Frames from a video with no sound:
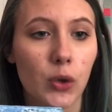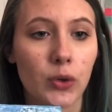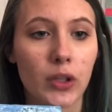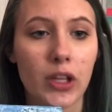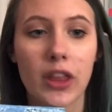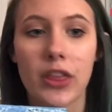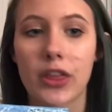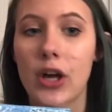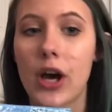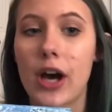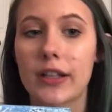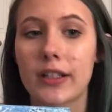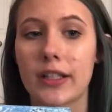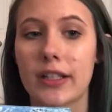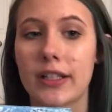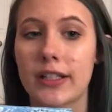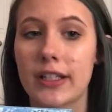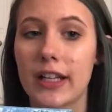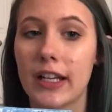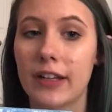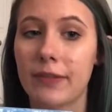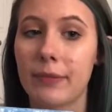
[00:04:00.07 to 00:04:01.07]
thought to
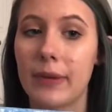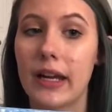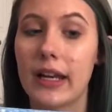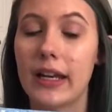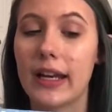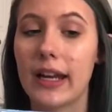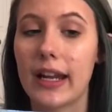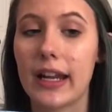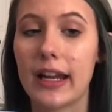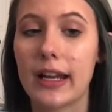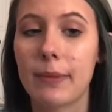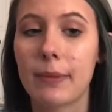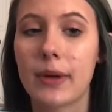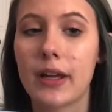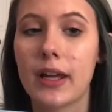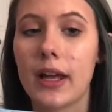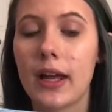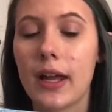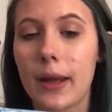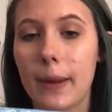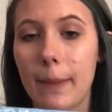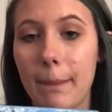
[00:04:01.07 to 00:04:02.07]
save my name,"
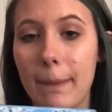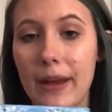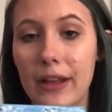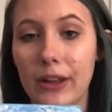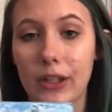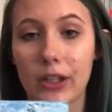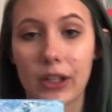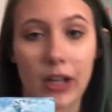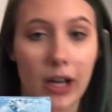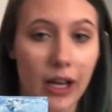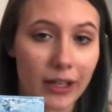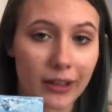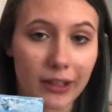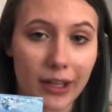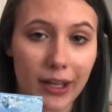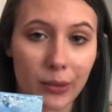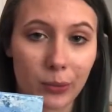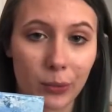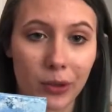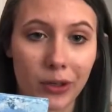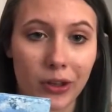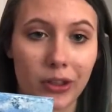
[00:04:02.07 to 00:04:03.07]
Miller on line
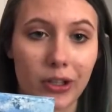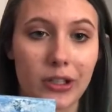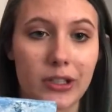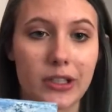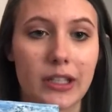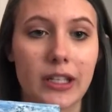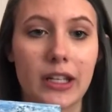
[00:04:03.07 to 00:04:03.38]
113,